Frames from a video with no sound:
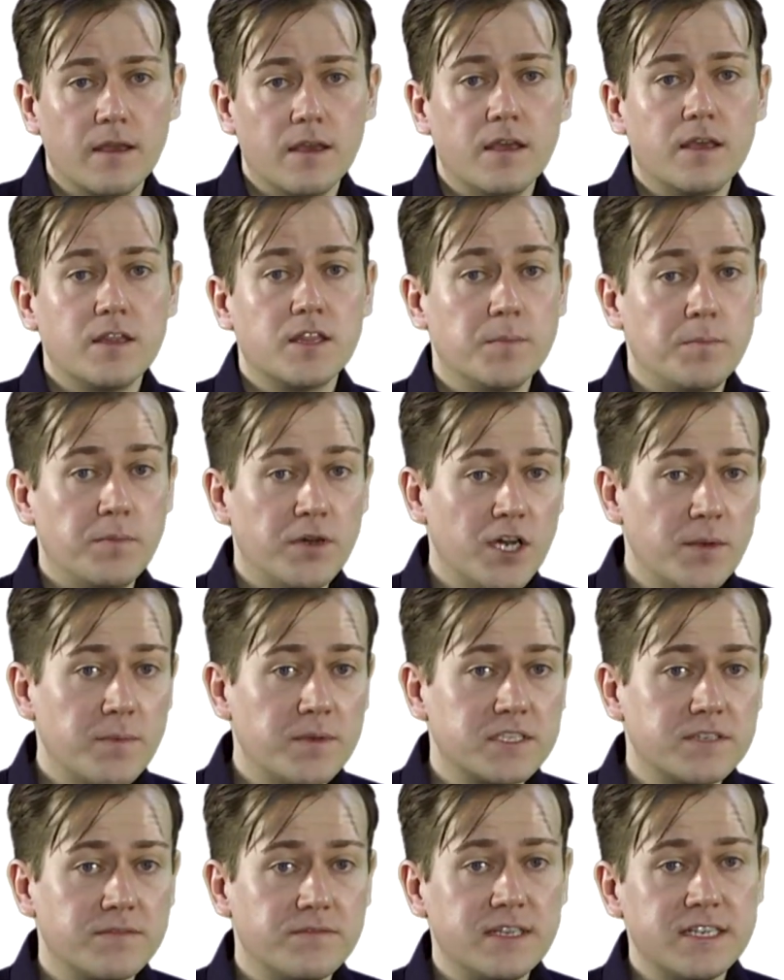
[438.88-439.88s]
The
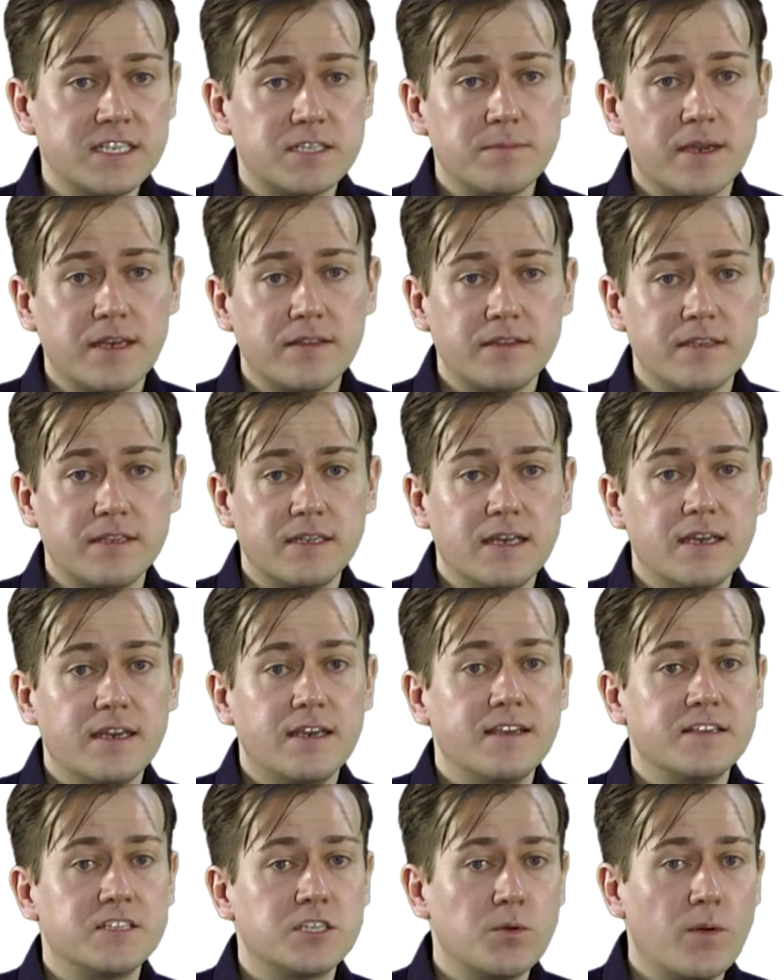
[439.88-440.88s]
purpose of this method
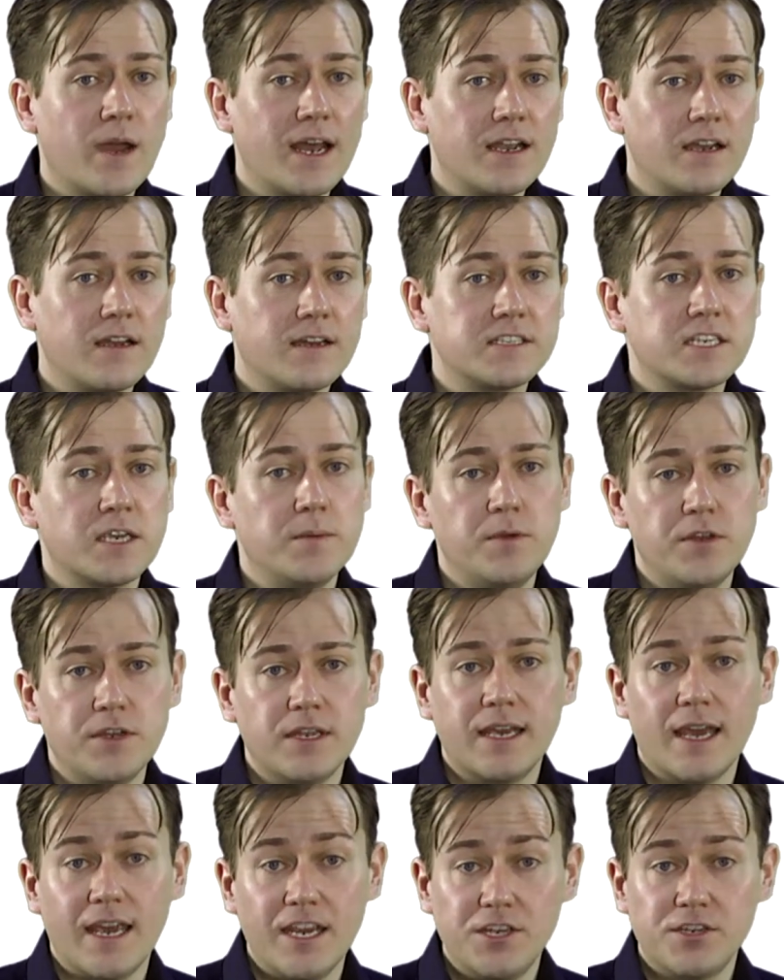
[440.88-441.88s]
is to analyse
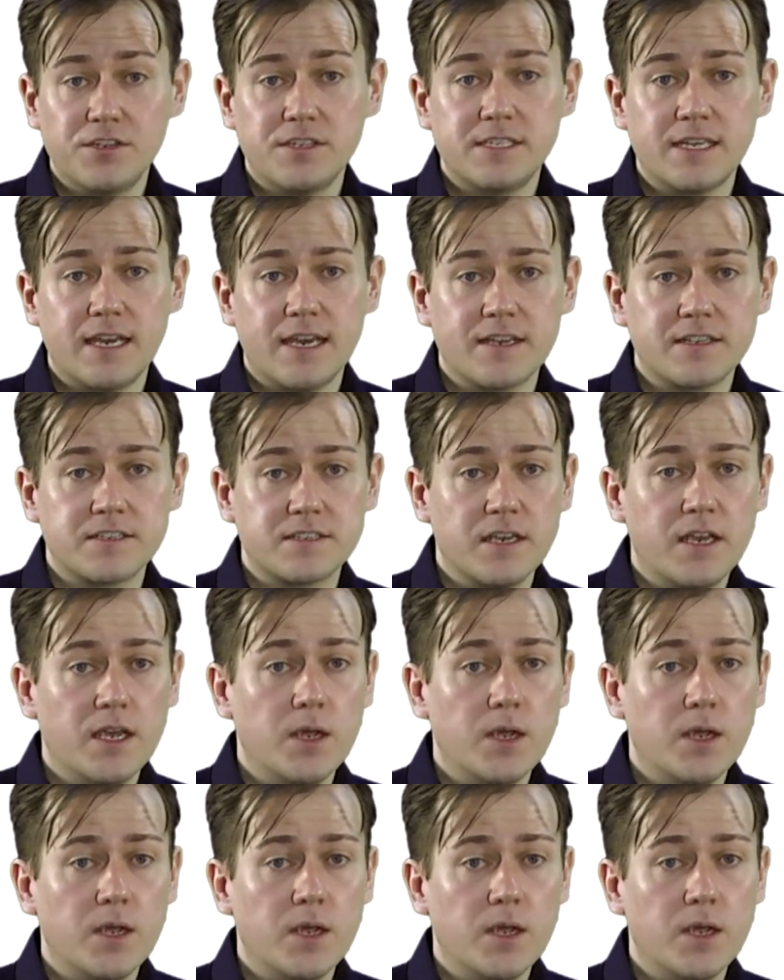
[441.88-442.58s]
communication texts